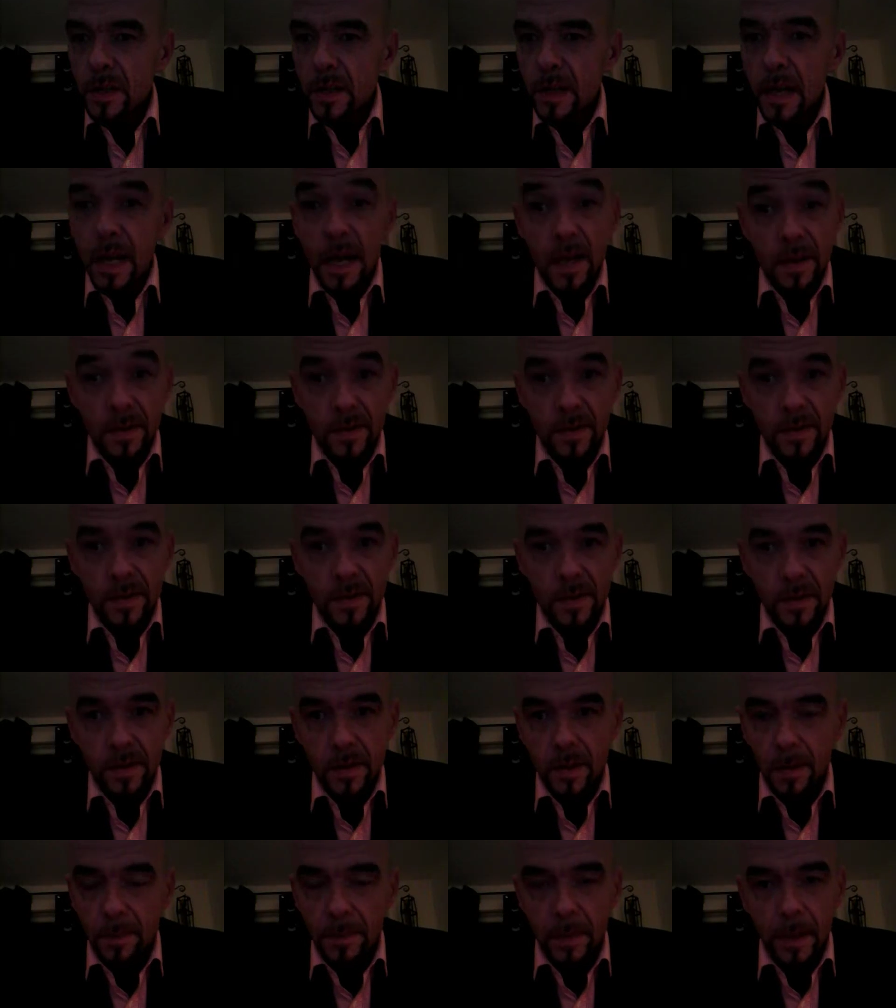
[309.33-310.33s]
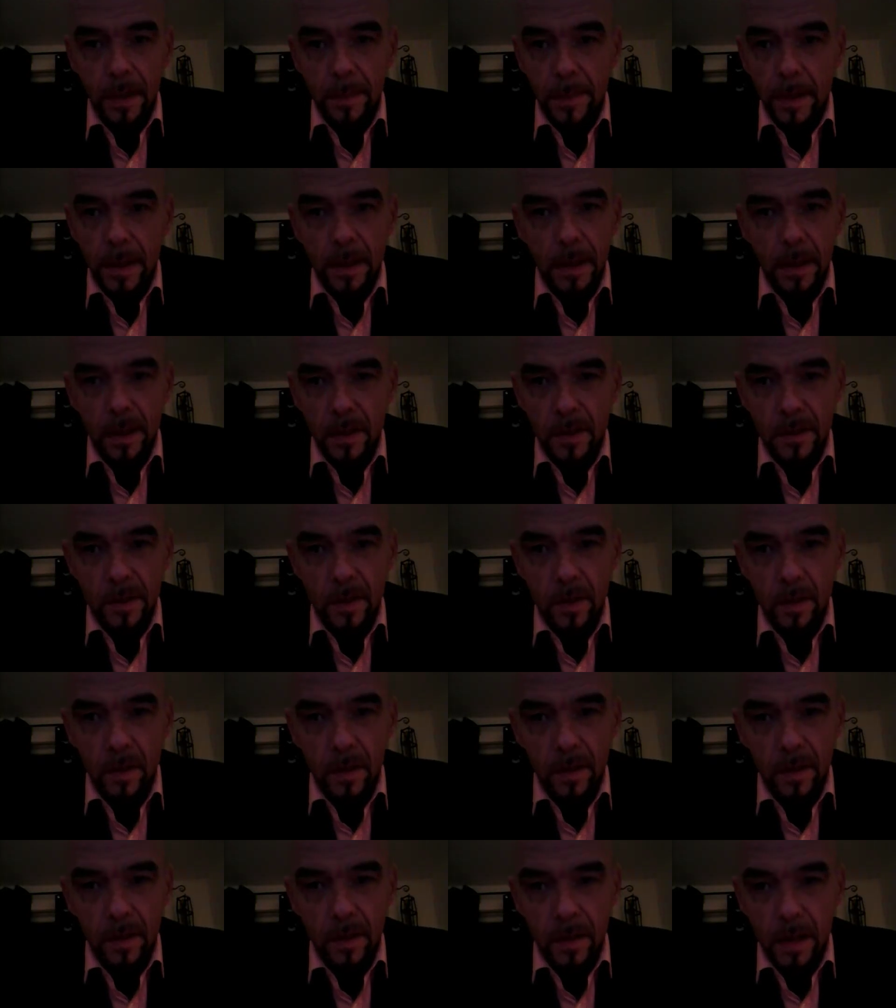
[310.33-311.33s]
as something to be
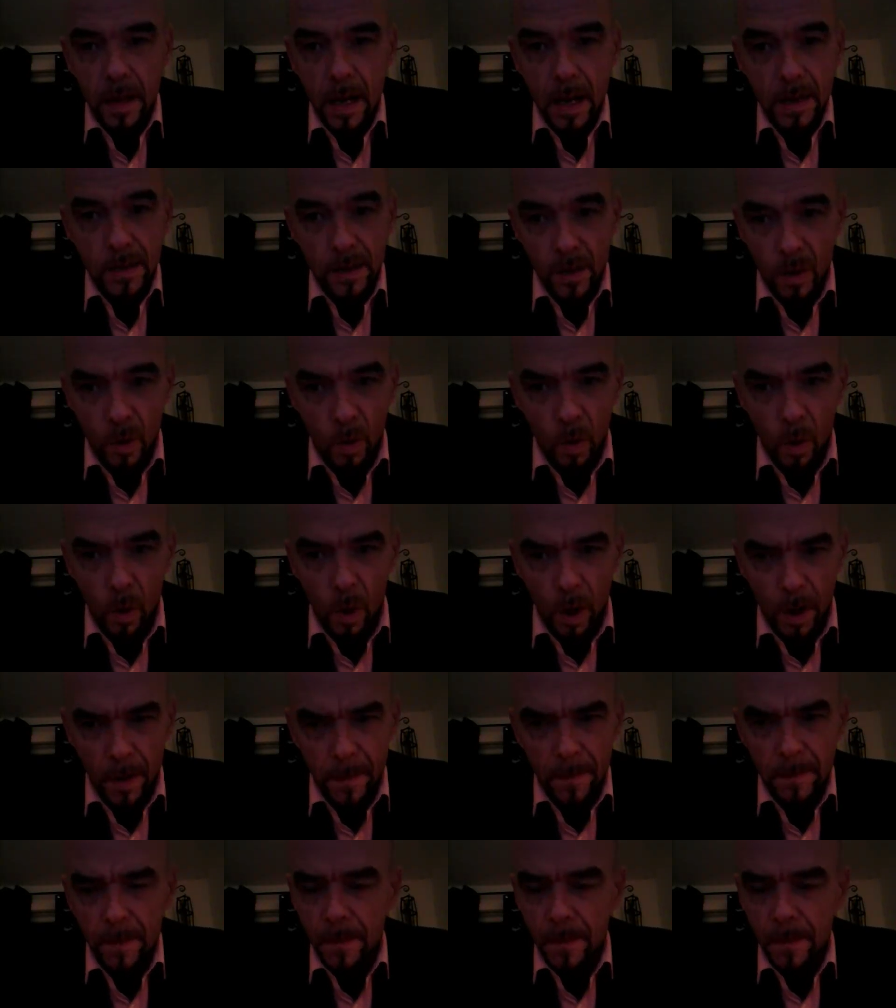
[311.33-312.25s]
considered as a crime,